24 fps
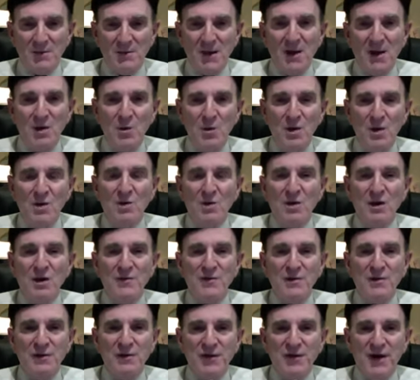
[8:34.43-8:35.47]
we will give you
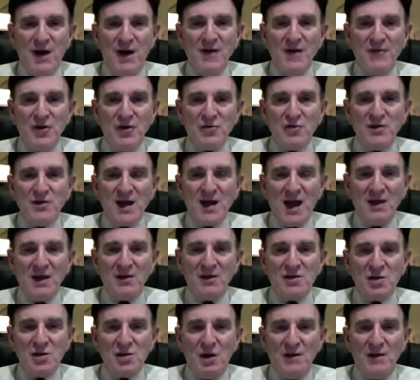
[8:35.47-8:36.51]
$500
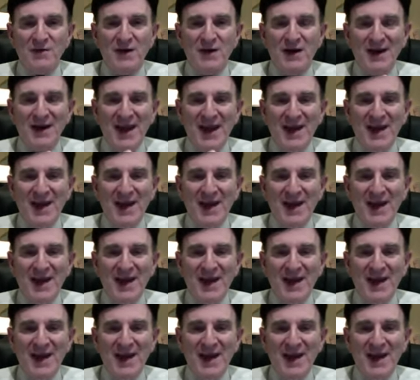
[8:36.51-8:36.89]
off on